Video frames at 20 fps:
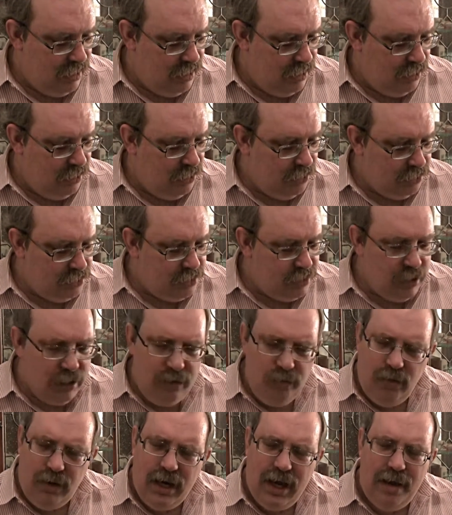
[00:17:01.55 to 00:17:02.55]
you'll see
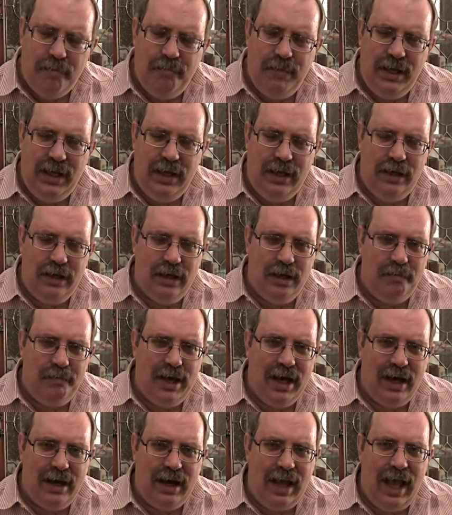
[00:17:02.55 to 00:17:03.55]
what I mean
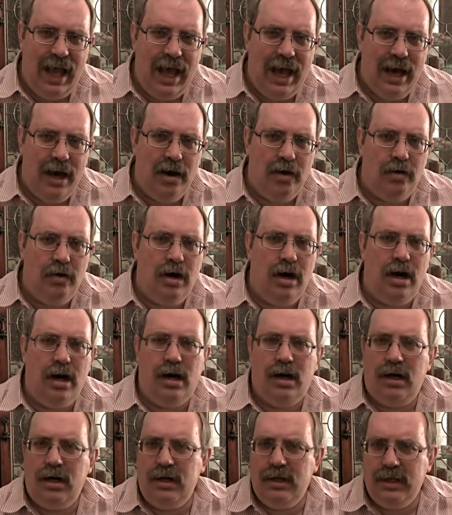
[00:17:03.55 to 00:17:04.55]
about how
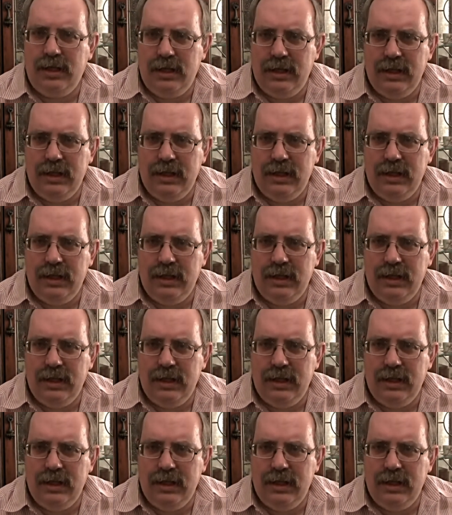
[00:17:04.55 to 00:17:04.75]
hard it